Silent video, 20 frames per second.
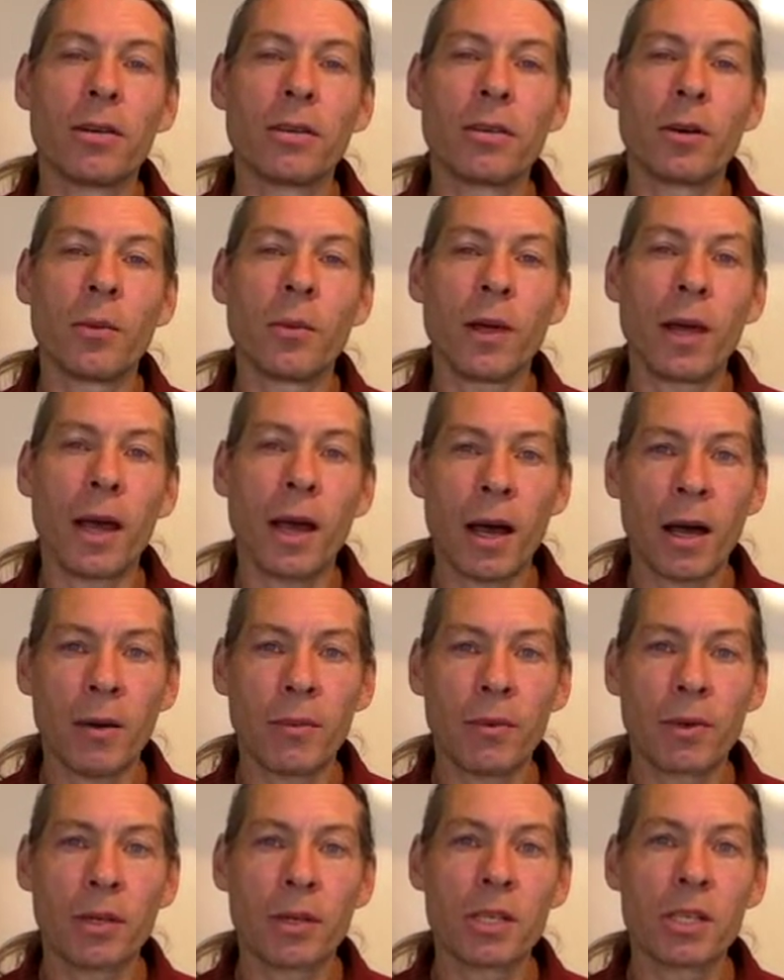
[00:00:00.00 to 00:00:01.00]
So we
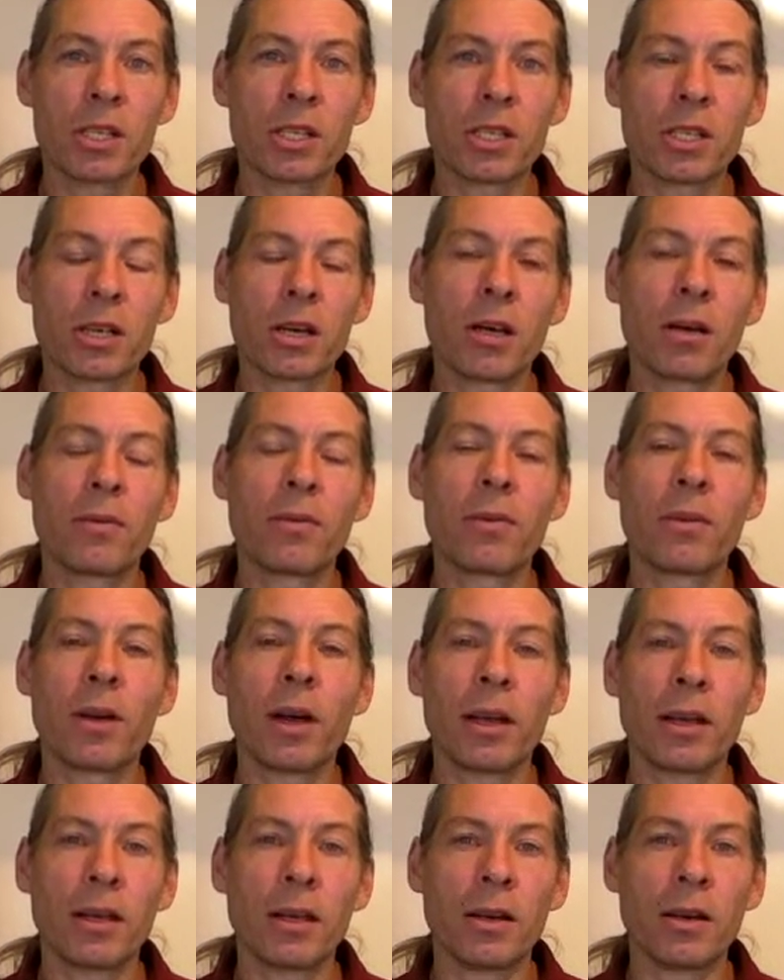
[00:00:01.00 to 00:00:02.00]
have to shift
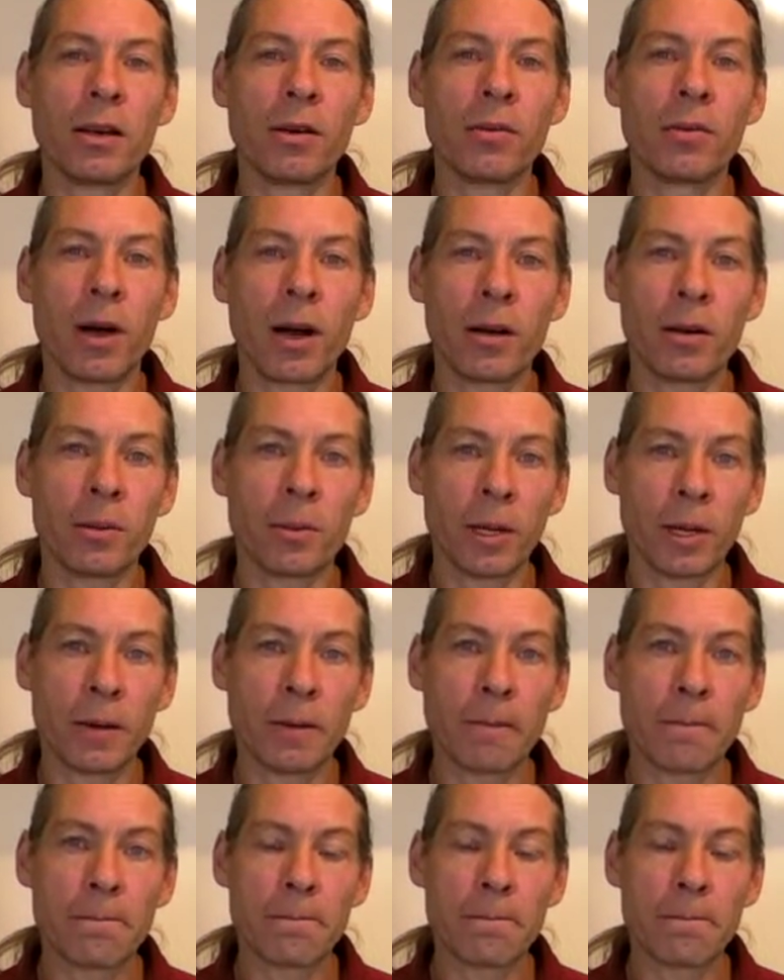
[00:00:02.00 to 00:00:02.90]
that inner environment.